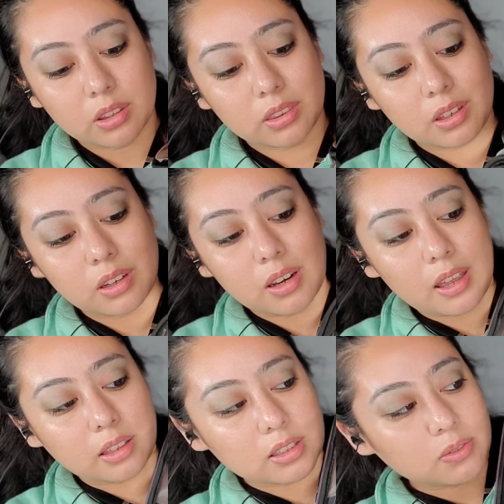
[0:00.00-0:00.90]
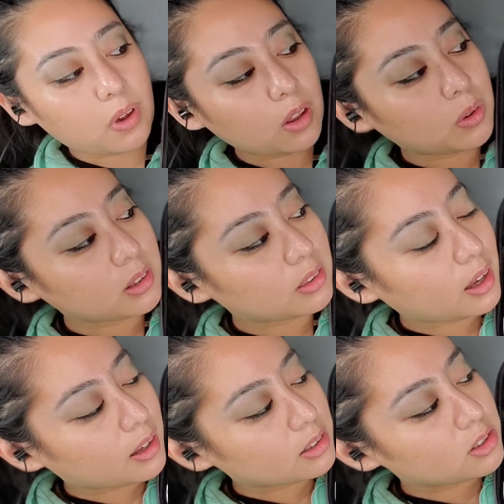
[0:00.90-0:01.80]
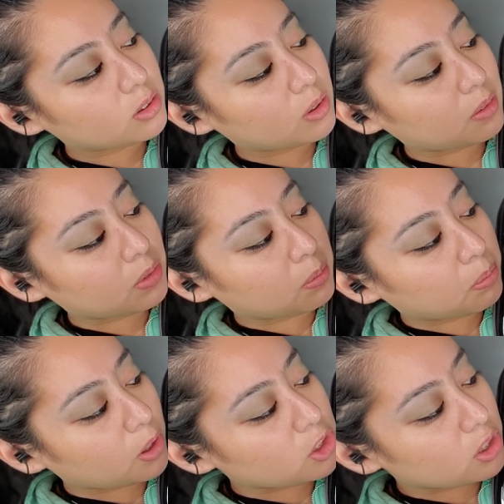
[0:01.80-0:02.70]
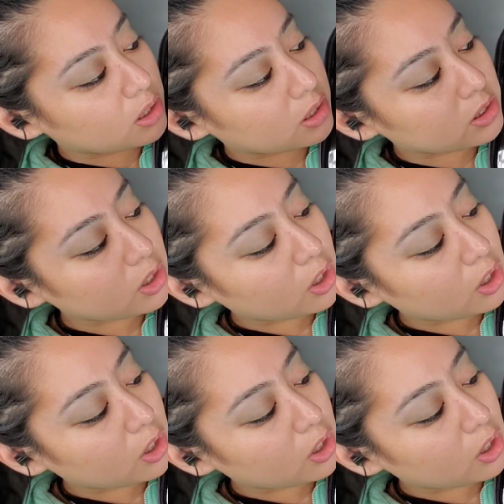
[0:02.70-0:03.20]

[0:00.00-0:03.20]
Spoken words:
The next, following that, you have your brushes,